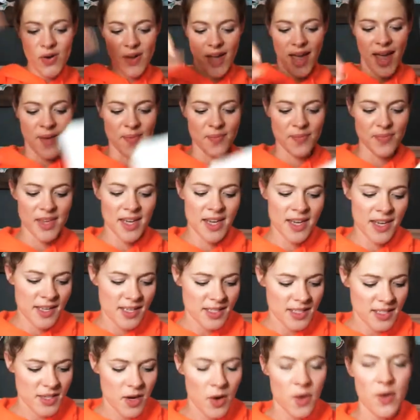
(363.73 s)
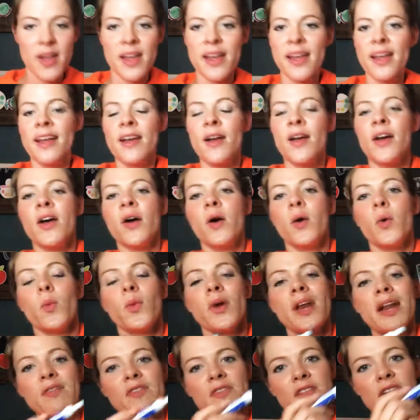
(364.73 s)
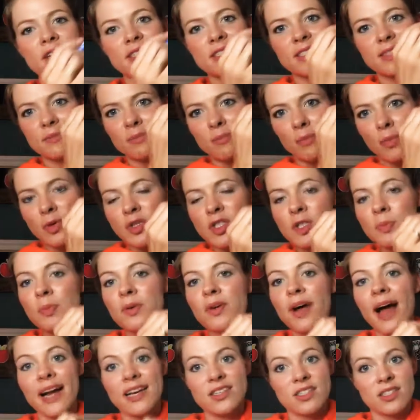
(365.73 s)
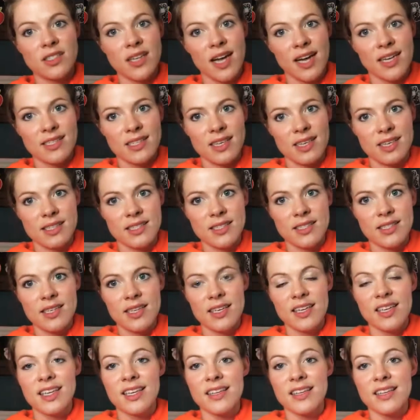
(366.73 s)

Okay, so whenever there's multiple exercises,